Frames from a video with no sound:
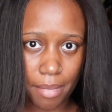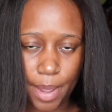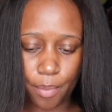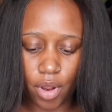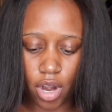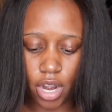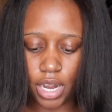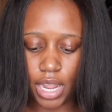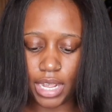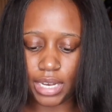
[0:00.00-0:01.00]
my
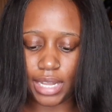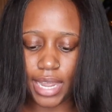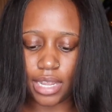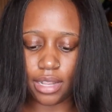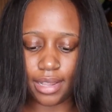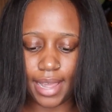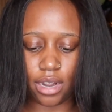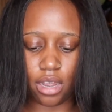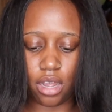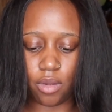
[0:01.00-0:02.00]
part and lighten
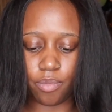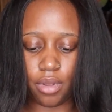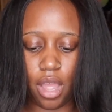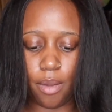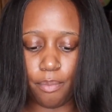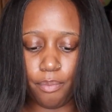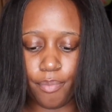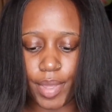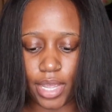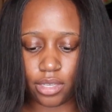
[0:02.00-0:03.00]
that up
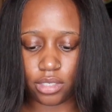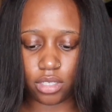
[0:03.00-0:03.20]
a bit.